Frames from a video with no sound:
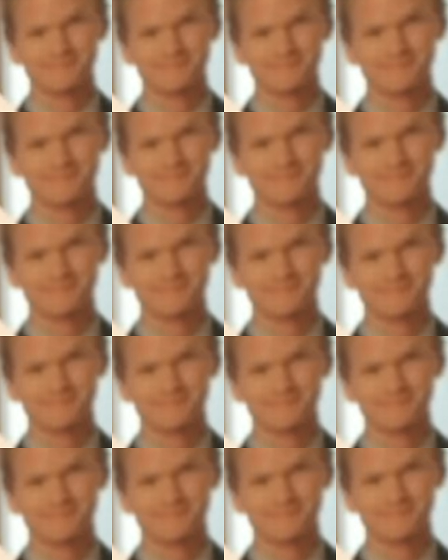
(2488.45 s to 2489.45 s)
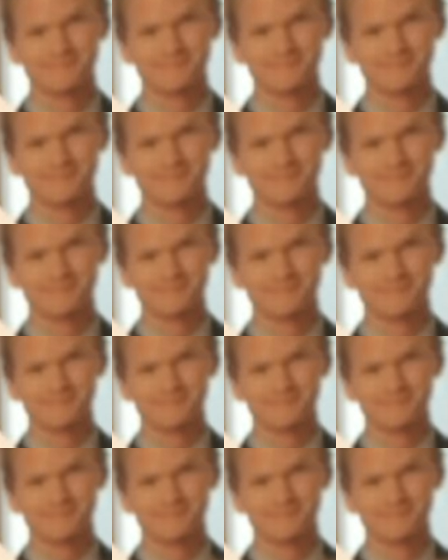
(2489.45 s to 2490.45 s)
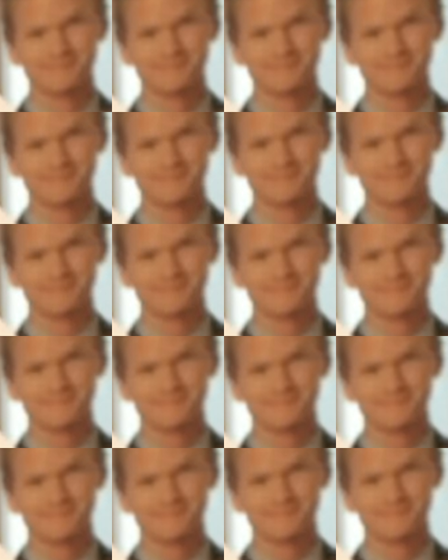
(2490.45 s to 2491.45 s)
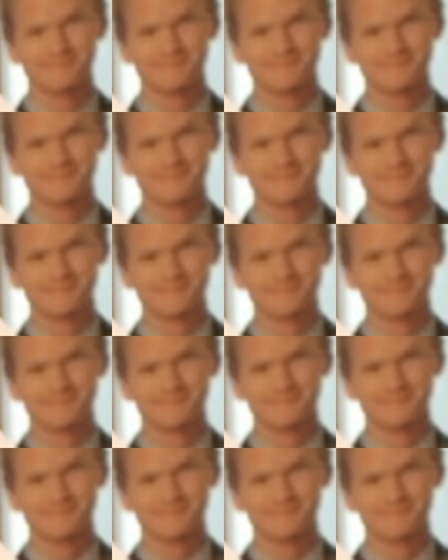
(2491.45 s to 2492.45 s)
(not speaking)